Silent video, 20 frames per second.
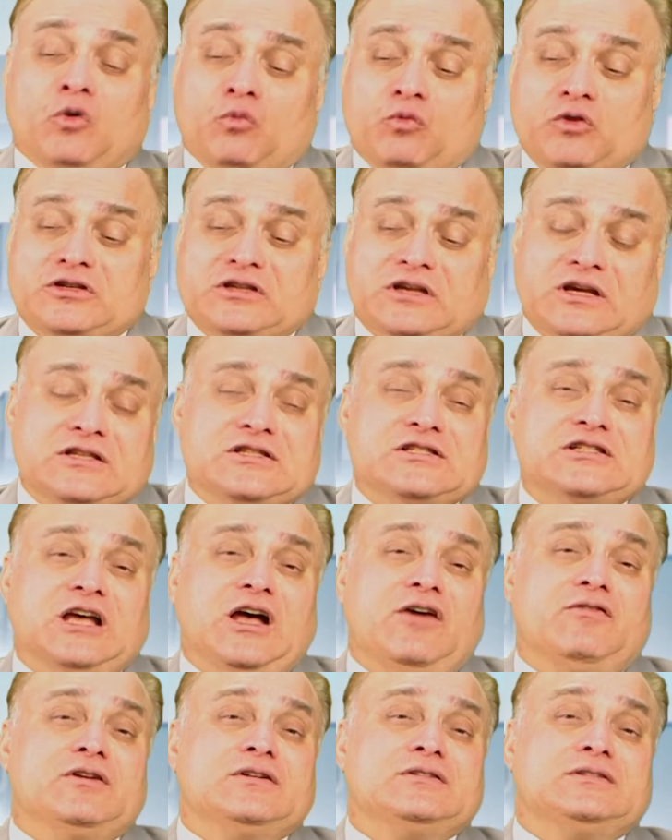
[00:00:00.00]
which can
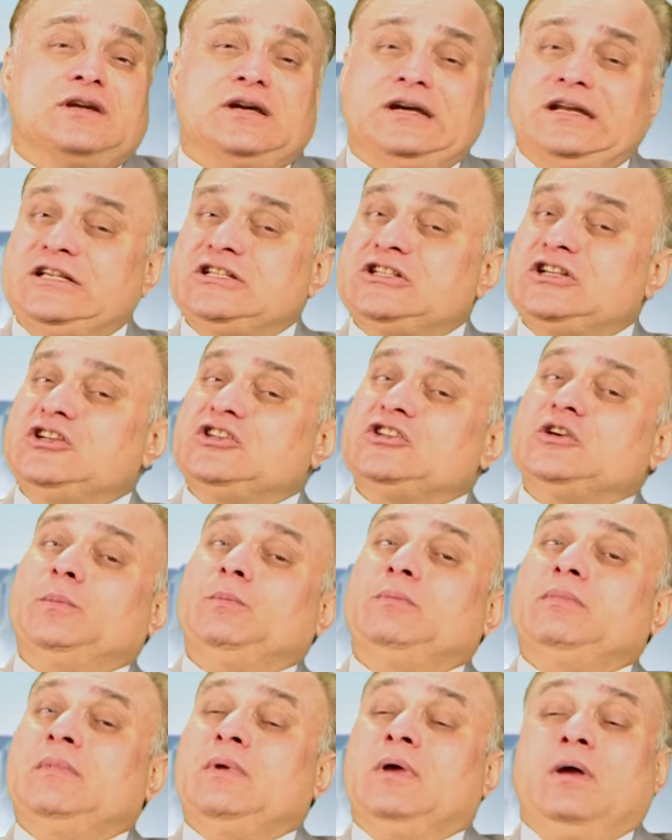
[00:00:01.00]
sour the relationship,
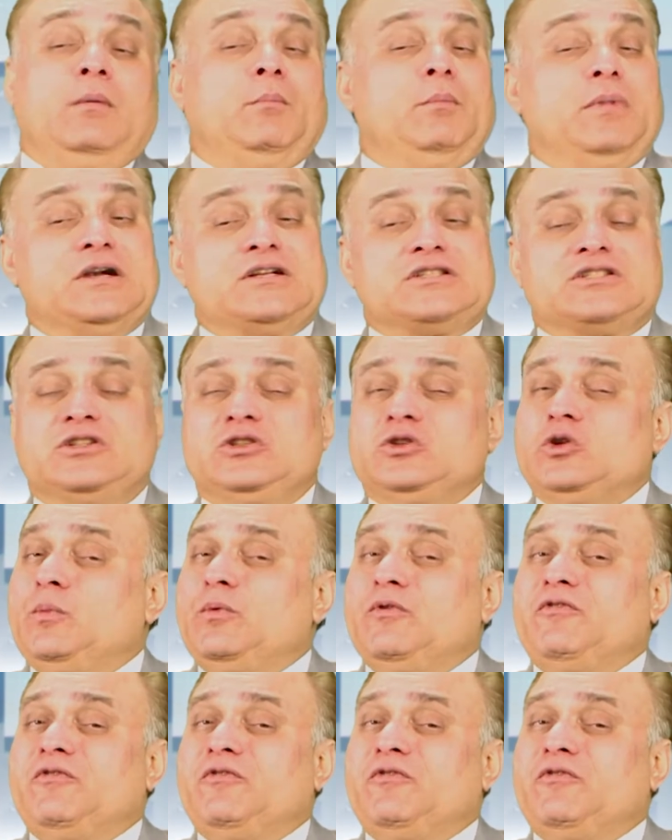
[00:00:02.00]
personal or